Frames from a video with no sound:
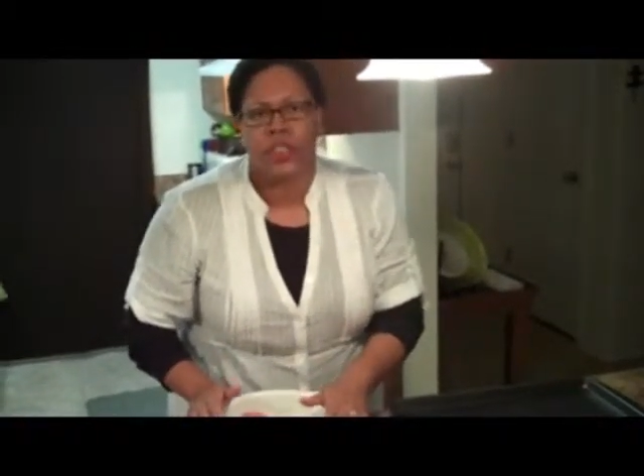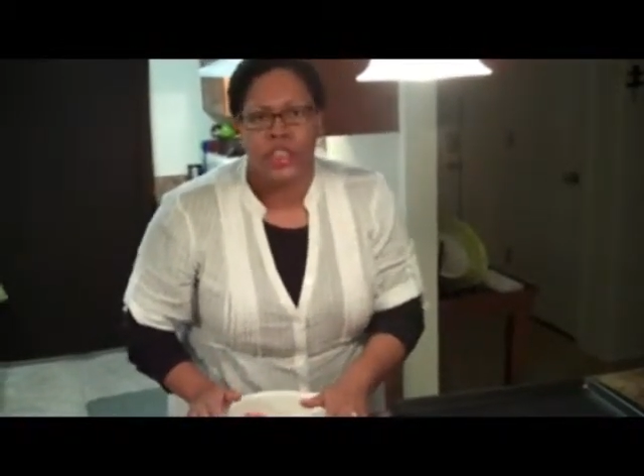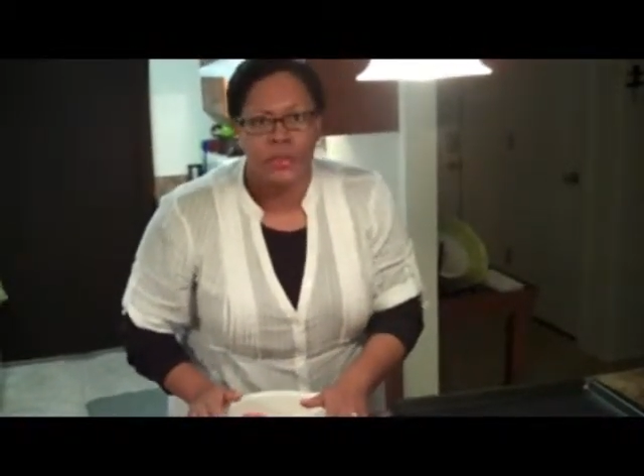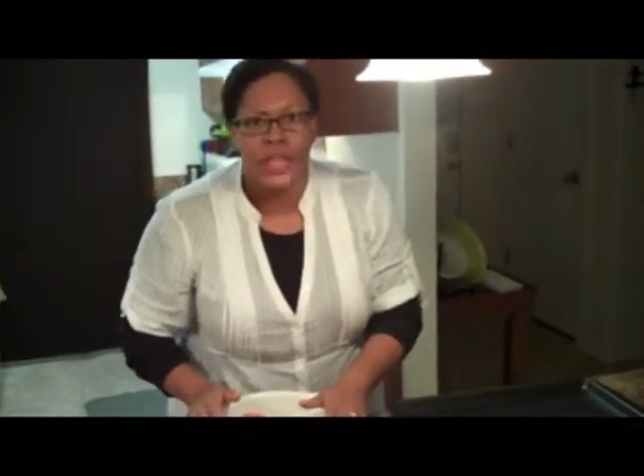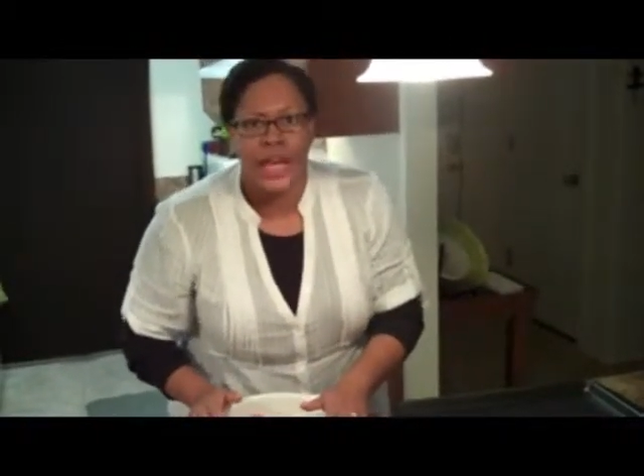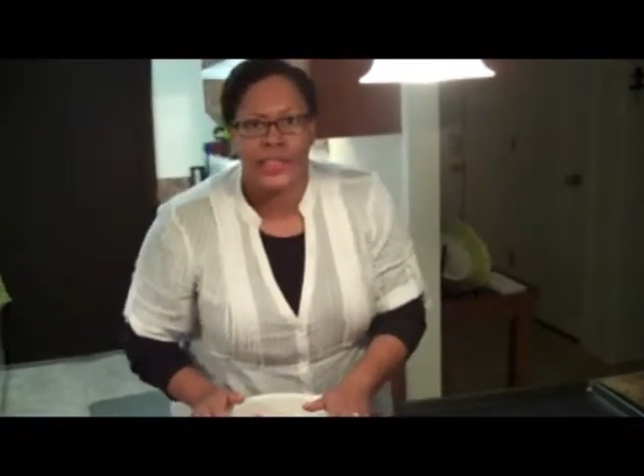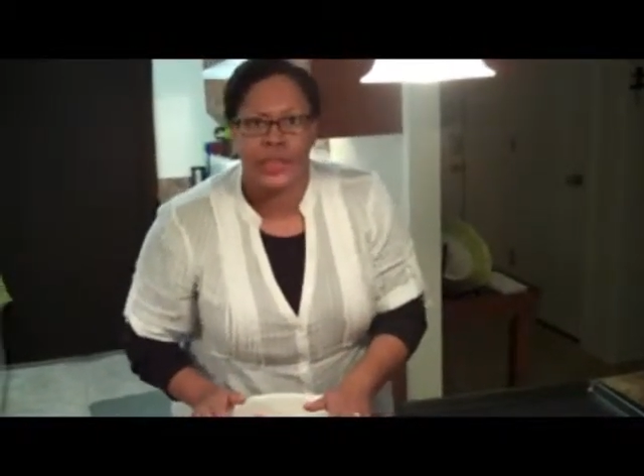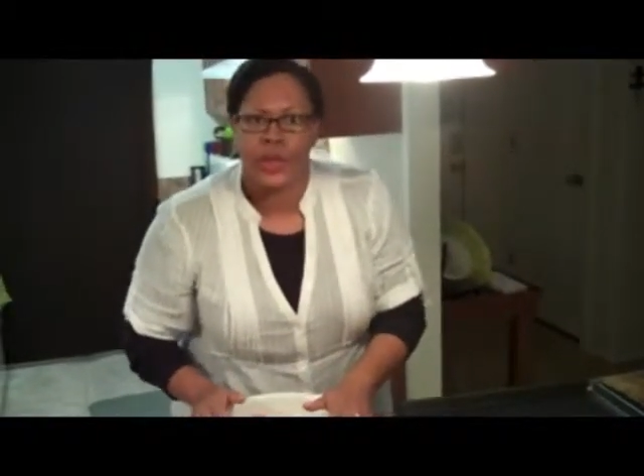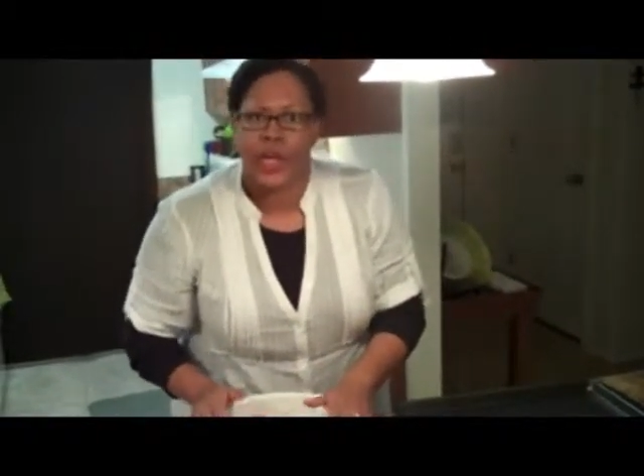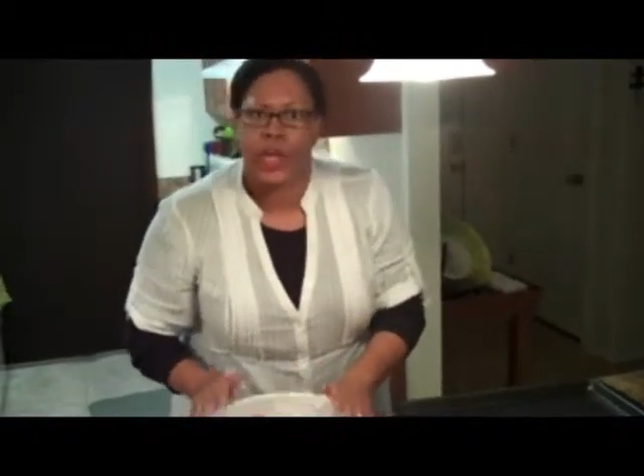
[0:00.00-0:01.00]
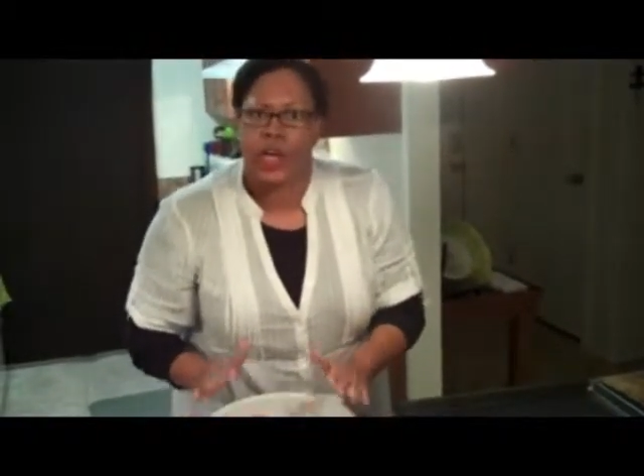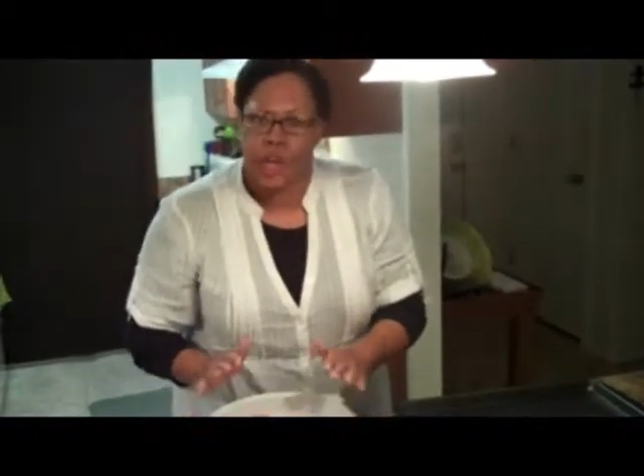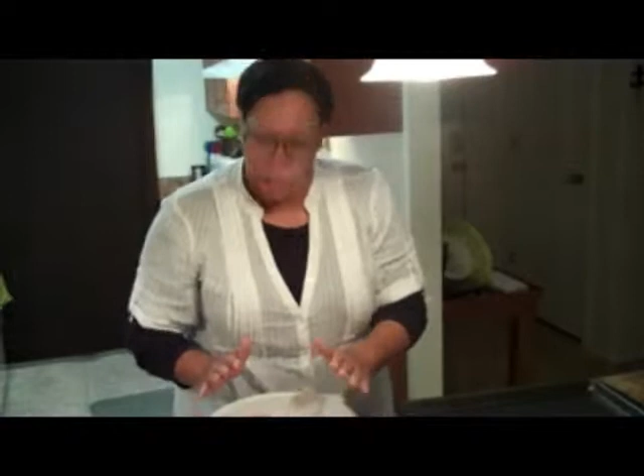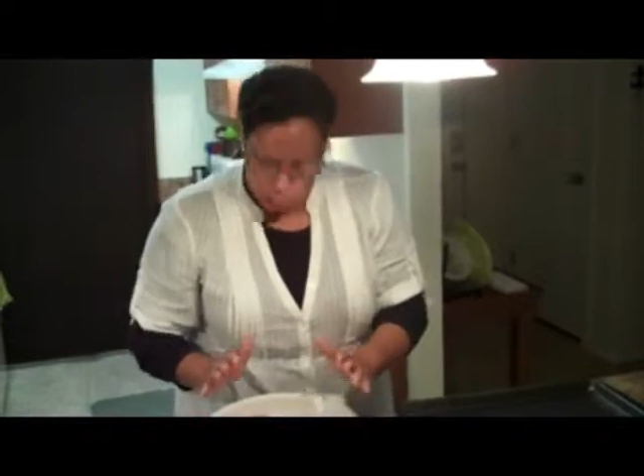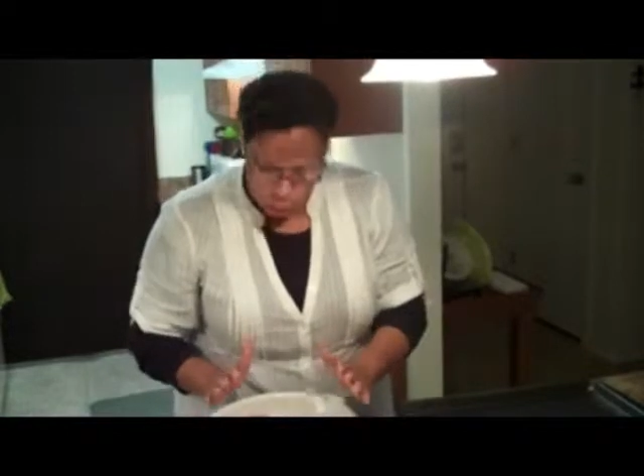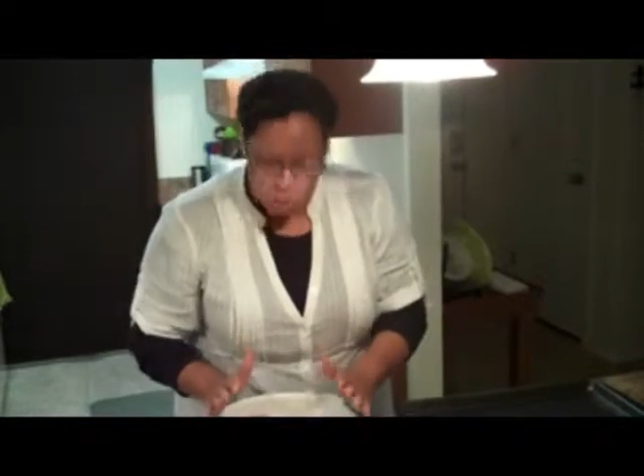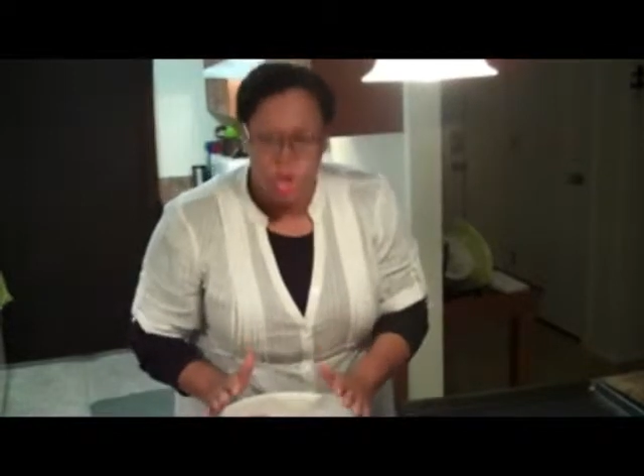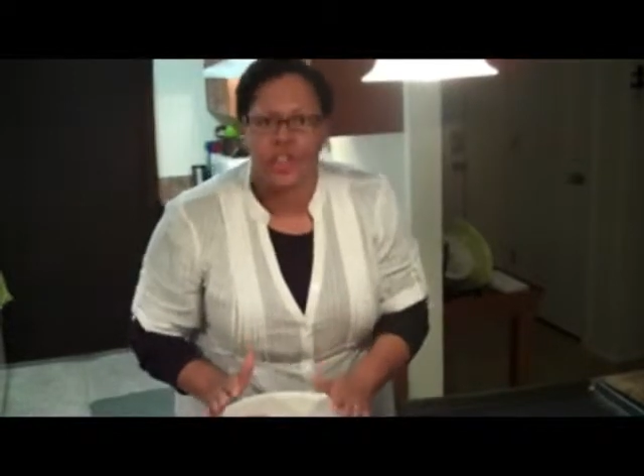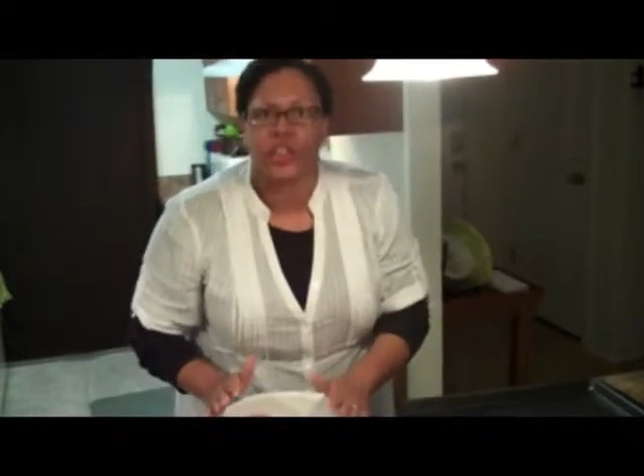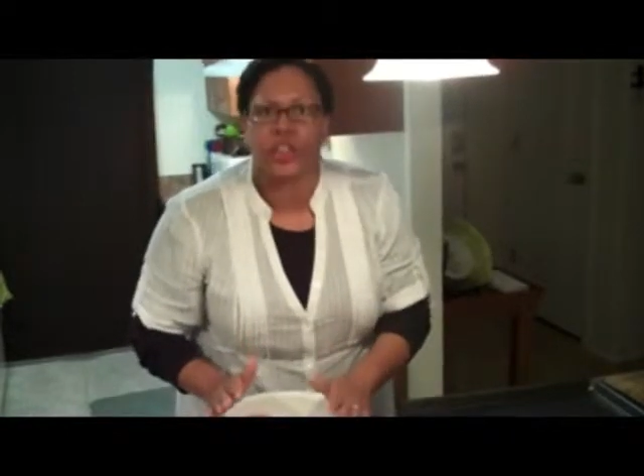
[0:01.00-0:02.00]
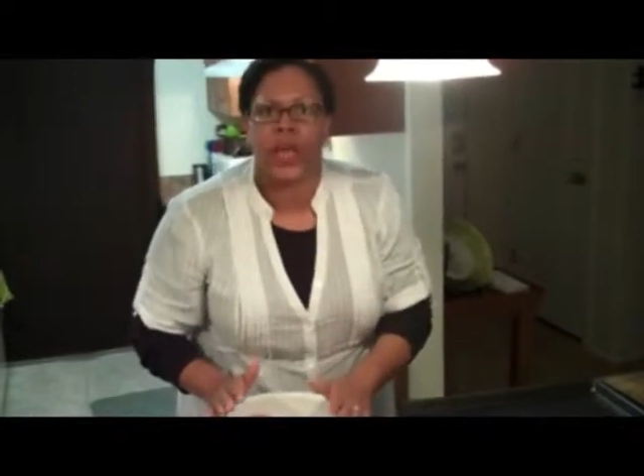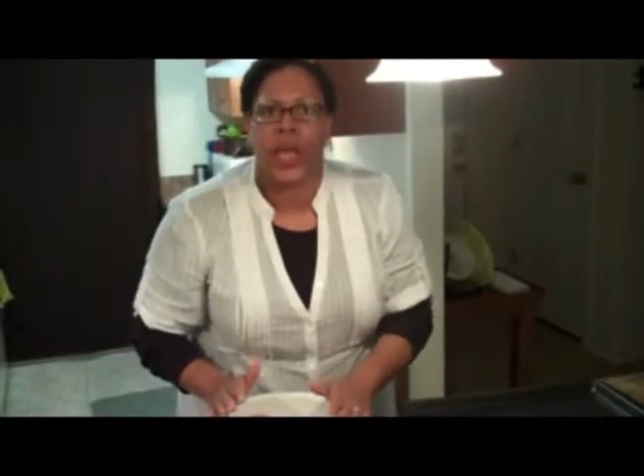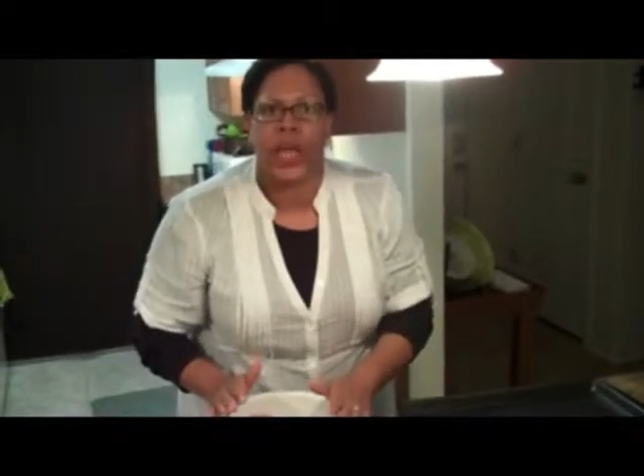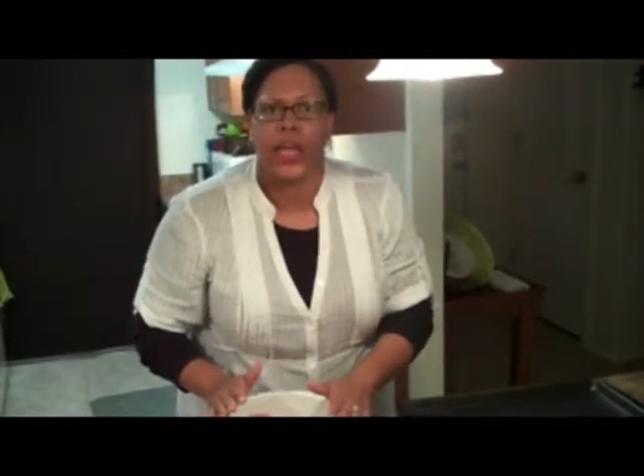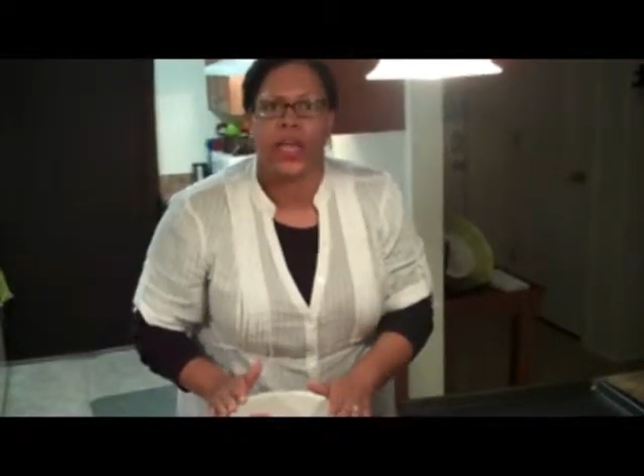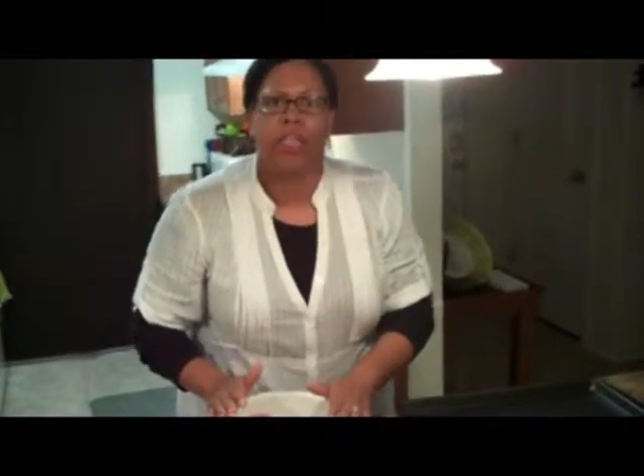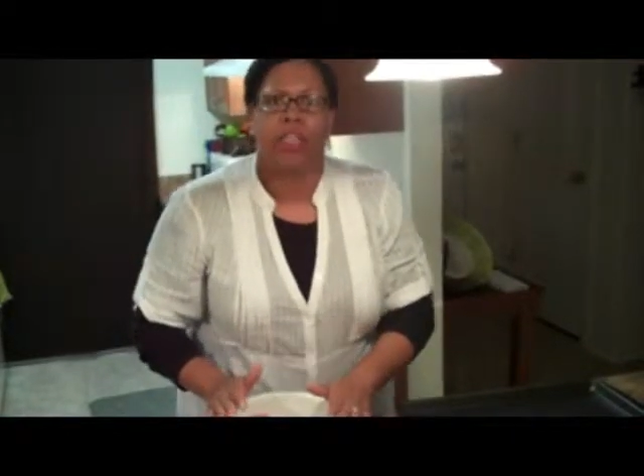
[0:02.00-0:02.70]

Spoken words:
sometimes it's okay to cut corners, okay?